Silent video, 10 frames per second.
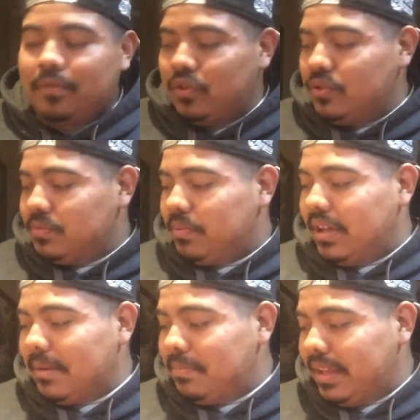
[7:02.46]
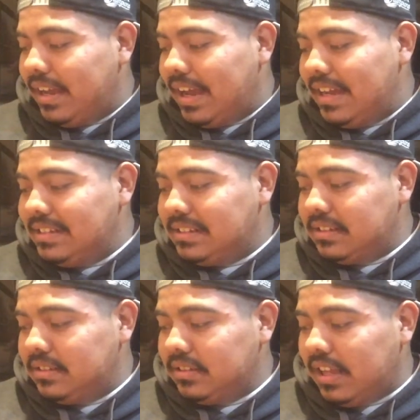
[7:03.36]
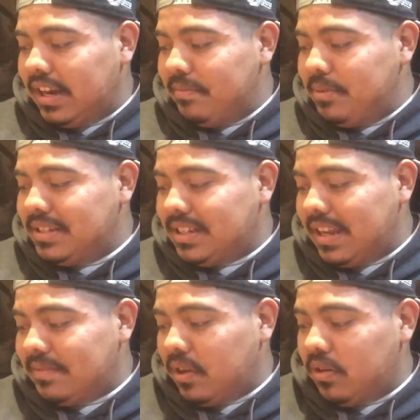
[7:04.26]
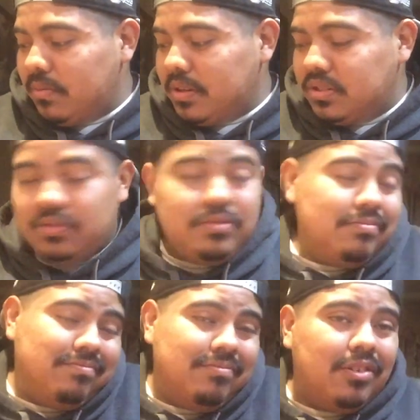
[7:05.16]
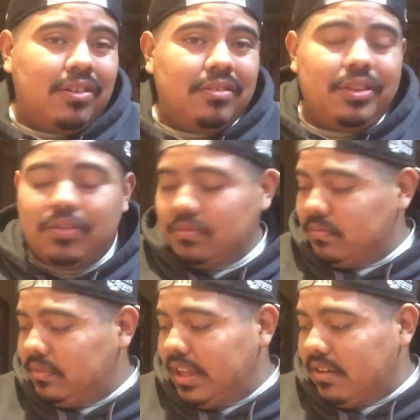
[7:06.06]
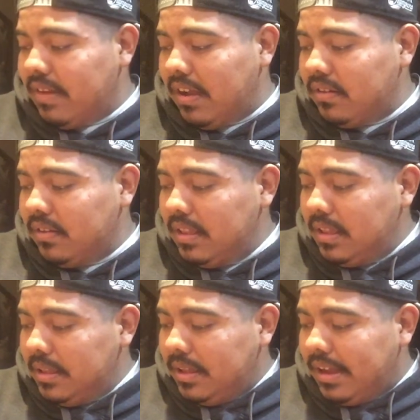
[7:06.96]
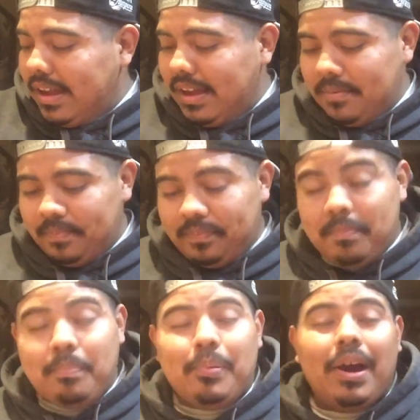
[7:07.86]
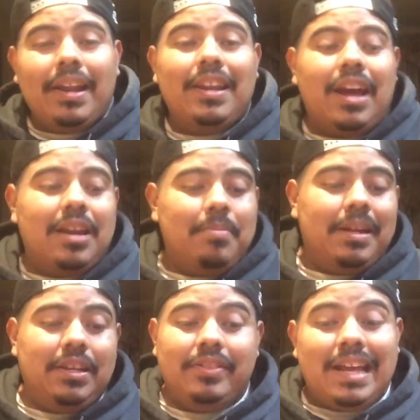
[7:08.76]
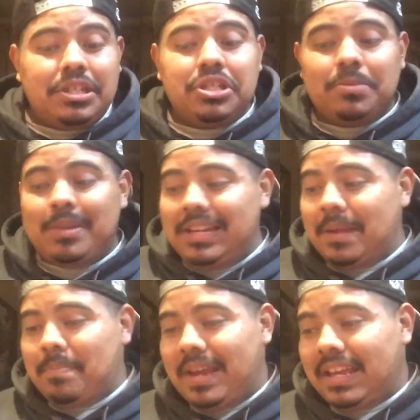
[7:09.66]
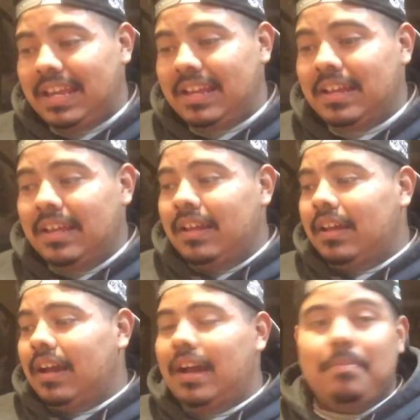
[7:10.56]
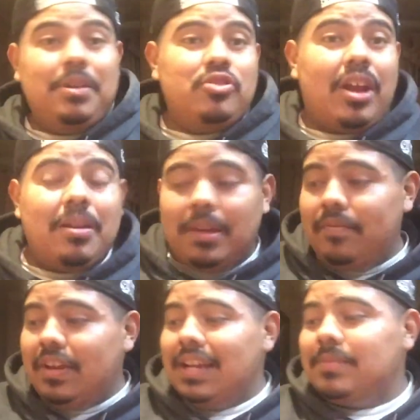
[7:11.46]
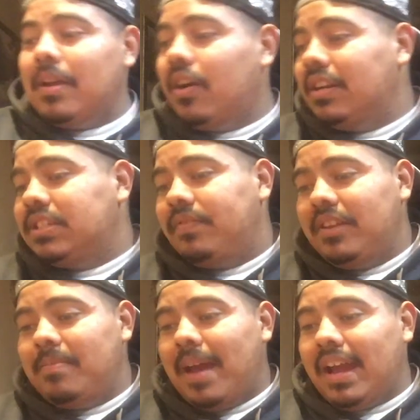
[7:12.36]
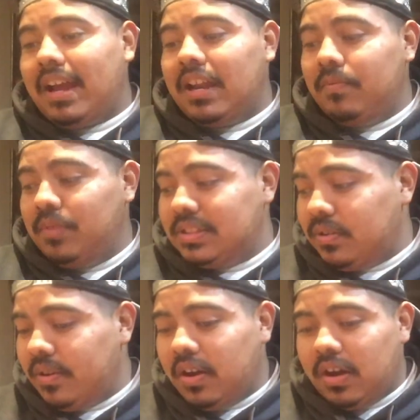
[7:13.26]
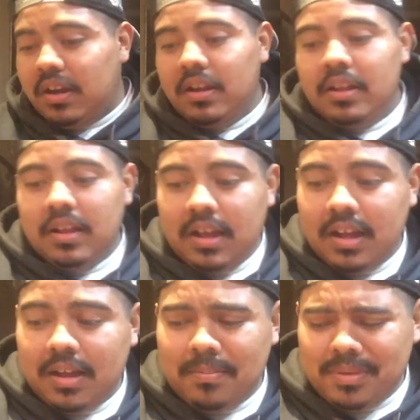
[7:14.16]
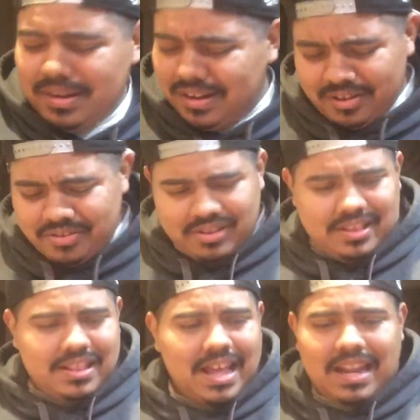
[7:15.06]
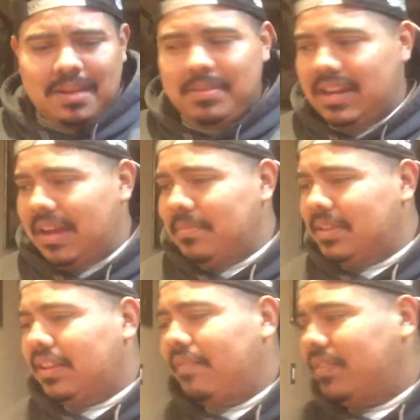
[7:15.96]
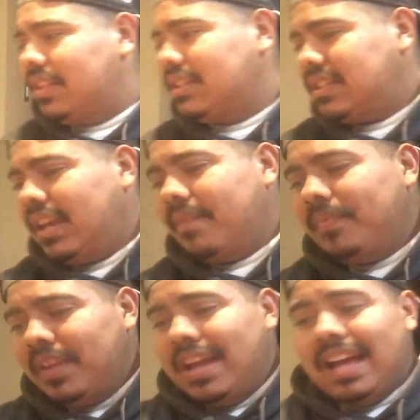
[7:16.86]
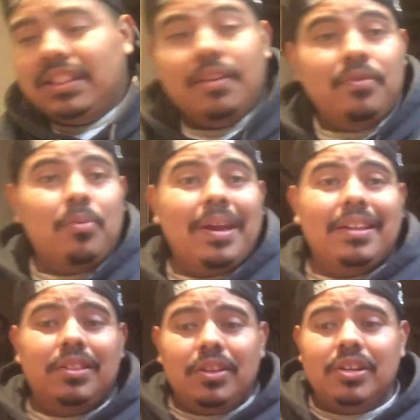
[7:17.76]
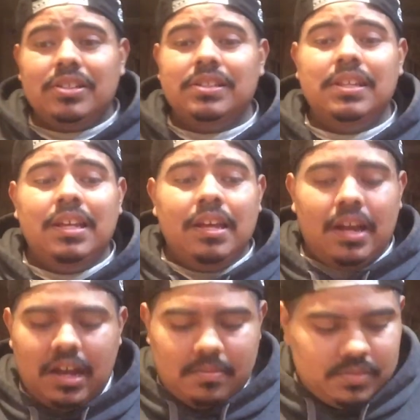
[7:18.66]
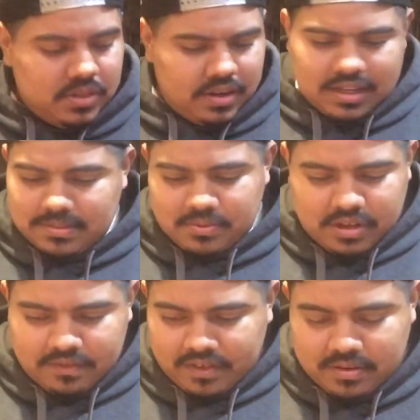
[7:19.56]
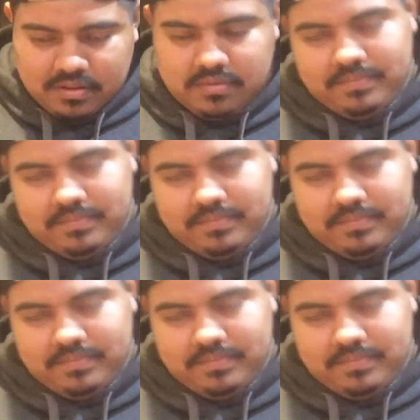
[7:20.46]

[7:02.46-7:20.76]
for those plug and play guys, not everybody's gonna have hardware, you know, laying around. Um, but not a big deal. That's just me nitpicking, uh, me trying to give you guys my honest feedback, kind of what's going on. Um, but other than that, I mean, I'm in love with this thing. I love the way it looks. Um, sorry, guys, I'm trying to find...